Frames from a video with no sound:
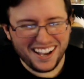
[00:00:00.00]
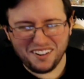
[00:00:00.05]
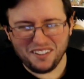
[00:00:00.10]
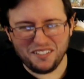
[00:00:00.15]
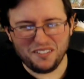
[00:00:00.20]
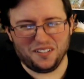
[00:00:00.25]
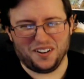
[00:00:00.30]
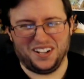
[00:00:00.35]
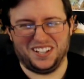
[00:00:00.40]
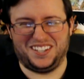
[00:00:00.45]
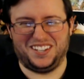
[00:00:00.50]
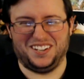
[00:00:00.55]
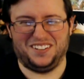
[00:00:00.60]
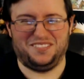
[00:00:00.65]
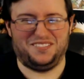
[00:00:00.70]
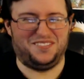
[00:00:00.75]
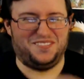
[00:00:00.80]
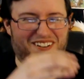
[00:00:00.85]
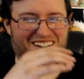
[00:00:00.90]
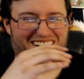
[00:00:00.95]
What the
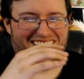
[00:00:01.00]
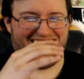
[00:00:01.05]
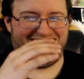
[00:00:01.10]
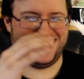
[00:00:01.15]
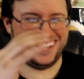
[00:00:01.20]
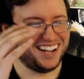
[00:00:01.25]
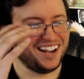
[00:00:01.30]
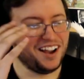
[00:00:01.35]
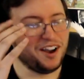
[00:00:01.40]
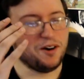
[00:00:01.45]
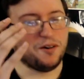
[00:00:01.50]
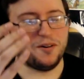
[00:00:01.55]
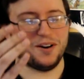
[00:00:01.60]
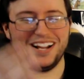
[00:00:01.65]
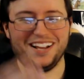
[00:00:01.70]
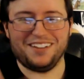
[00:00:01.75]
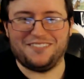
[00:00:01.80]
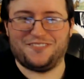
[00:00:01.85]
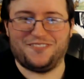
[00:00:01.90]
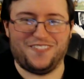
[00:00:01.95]
fuck? Where
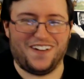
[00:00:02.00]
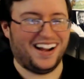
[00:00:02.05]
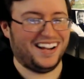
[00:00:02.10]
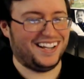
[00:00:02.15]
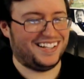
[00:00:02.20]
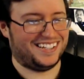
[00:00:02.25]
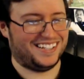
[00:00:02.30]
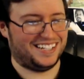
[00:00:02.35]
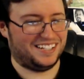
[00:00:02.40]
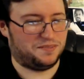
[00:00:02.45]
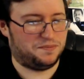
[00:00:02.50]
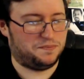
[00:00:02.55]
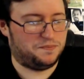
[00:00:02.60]
did I find these?